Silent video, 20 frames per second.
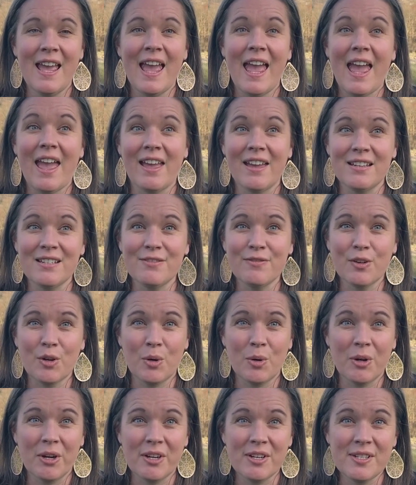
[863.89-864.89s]
And of
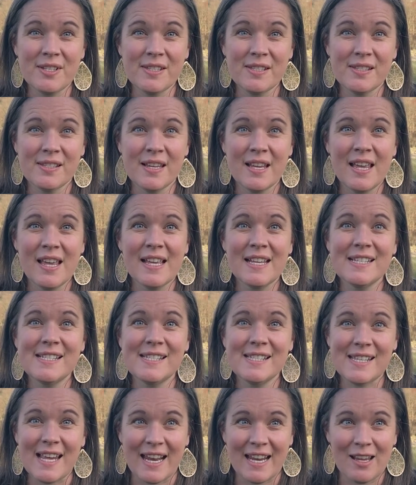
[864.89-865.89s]
course,
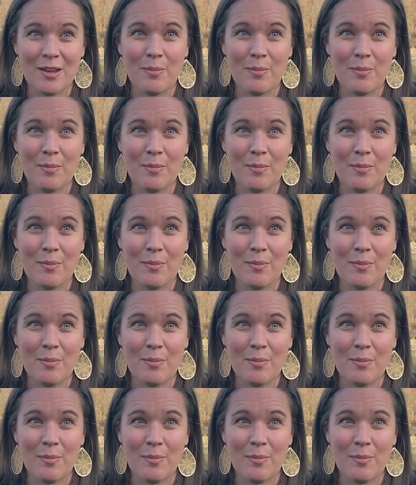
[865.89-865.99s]
setting